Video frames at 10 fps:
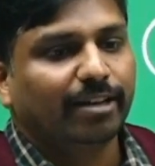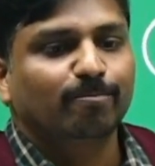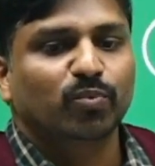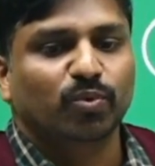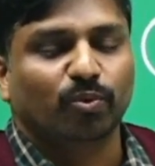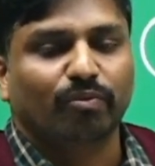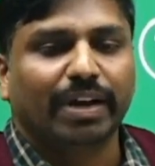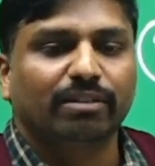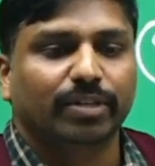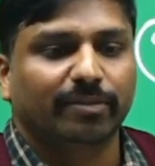So try to
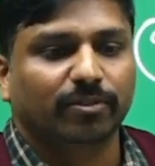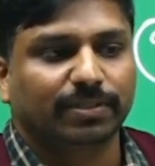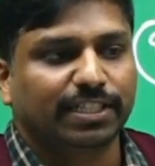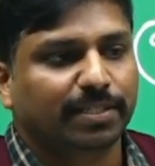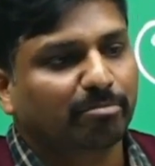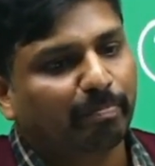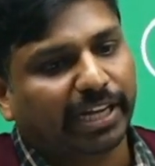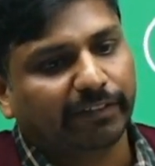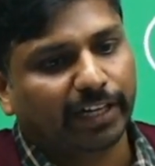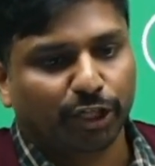refer this
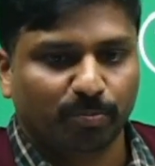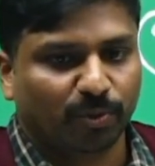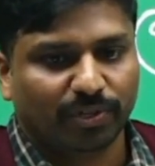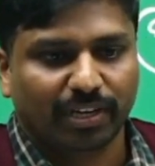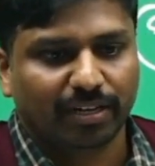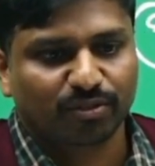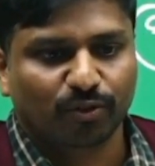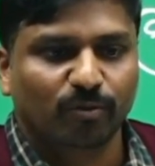Parivesh portal also.